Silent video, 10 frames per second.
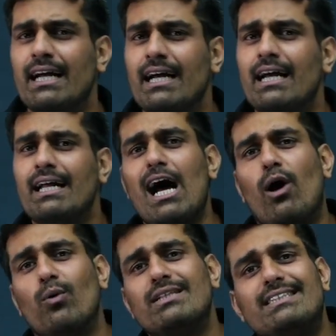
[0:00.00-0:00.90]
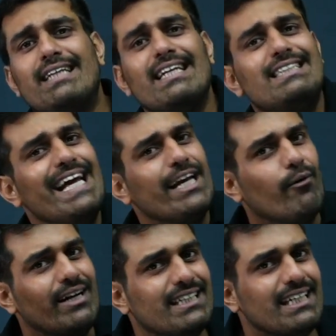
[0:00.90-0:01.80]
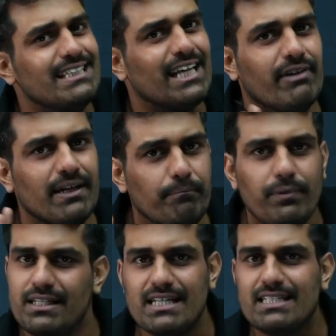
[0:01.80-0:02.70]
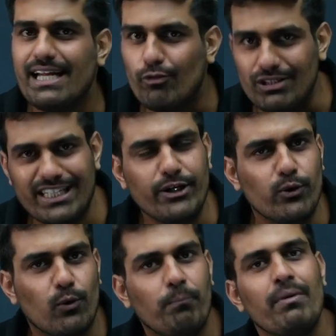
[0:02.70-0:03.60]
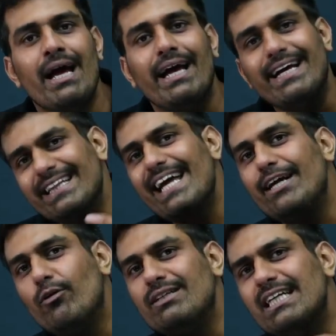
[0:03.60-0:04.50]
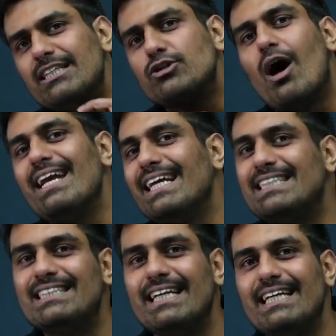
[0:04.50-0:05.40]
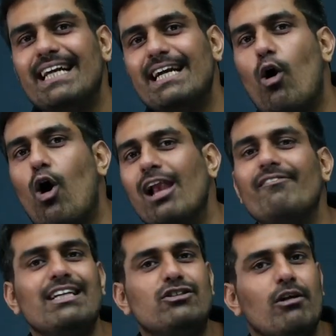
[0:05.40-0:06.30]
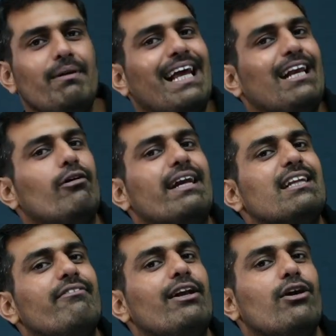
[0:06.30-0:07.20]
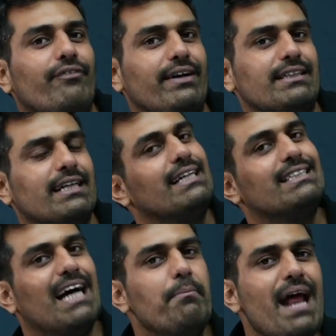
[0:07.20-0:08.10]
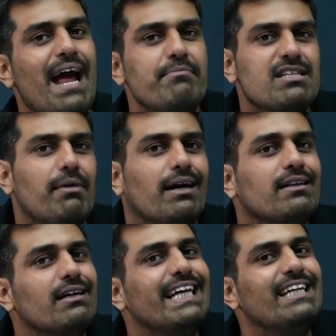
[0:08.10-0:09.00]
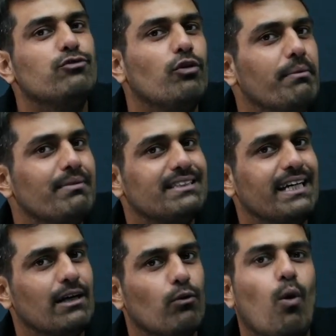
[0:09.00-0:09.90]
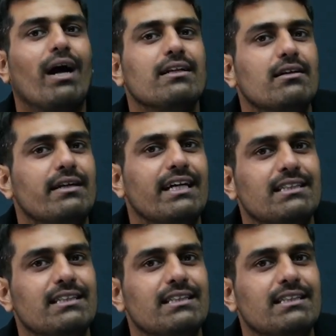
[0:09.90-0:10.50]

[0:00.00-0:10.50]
Now, since the equation is given, you know, in the equation, it's not necessary that always you'll be calculating the value of S. Sometimes some other things would be missing. What other things?